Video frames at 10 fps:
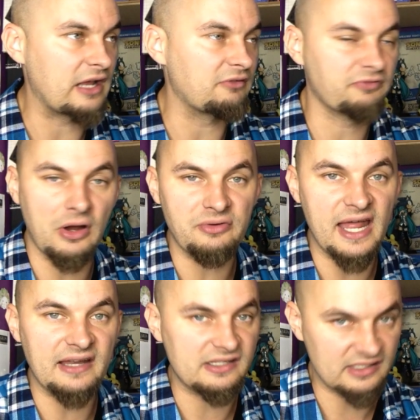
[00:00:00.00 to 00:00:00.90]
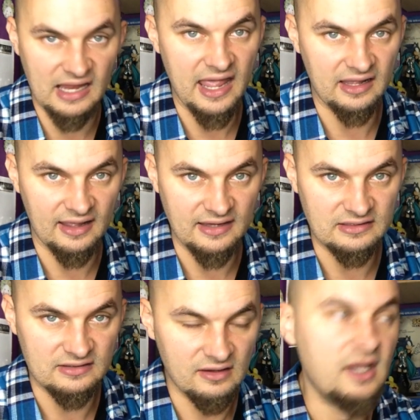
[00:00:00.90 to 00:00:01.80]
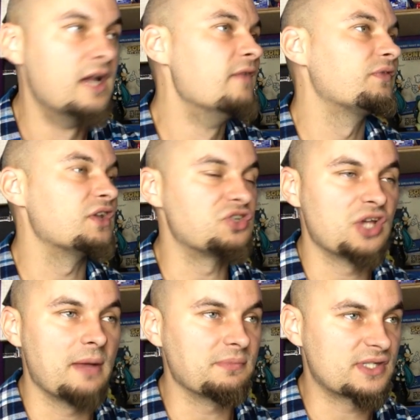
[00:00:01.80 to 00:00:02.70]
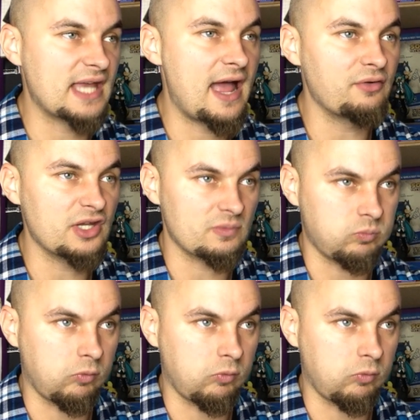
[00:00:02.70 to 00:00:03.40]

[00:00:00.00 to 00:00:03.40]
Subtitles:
getting thrown down a staircase. The jump sound is